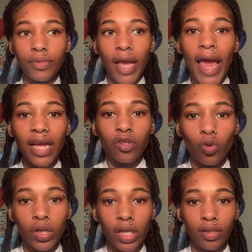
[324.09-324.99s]
Act
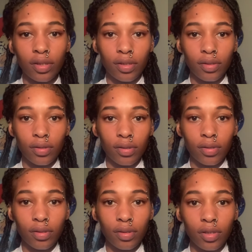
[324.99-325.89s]
on it.
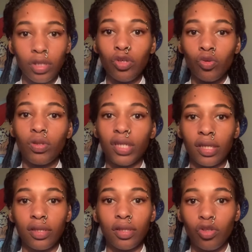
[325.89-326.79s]
Use
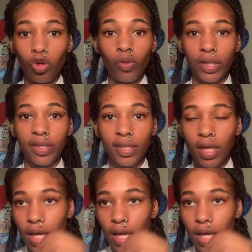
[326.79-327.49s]
it. Do it.